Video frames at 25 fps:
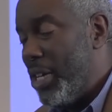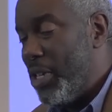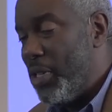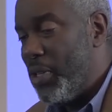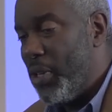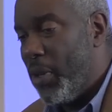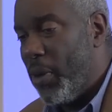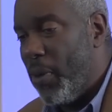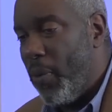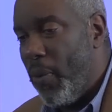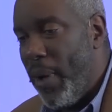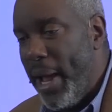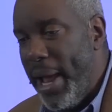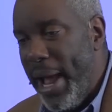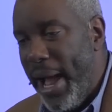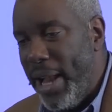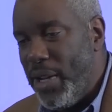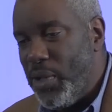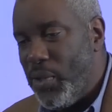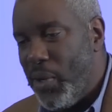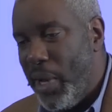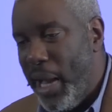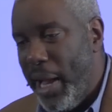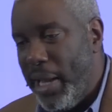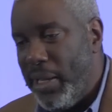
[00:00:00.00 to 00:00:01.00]
So the way
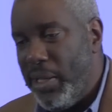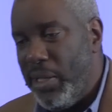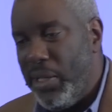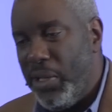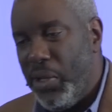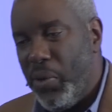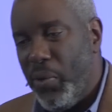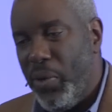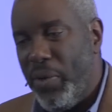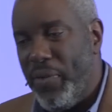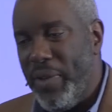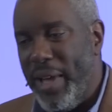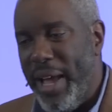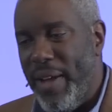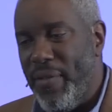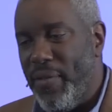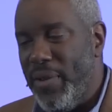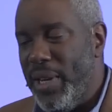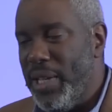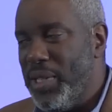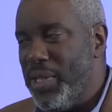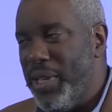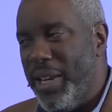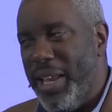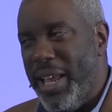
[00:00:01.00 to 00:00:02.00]
I try and deal with
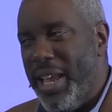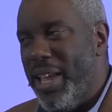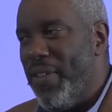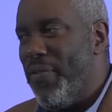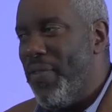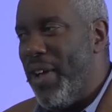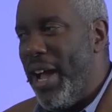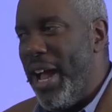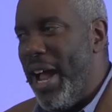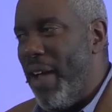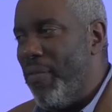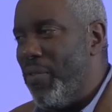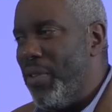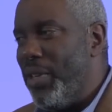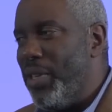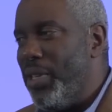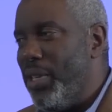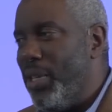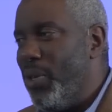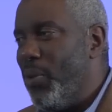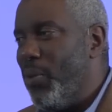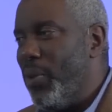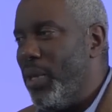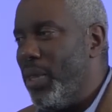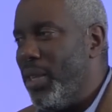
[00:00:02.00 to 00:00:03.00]
ethnicity, if I have to
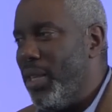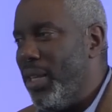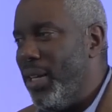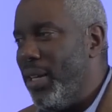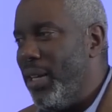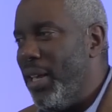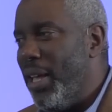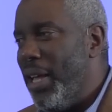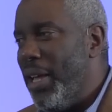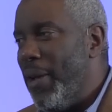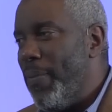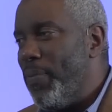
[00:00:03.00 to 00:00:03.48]
deal with it,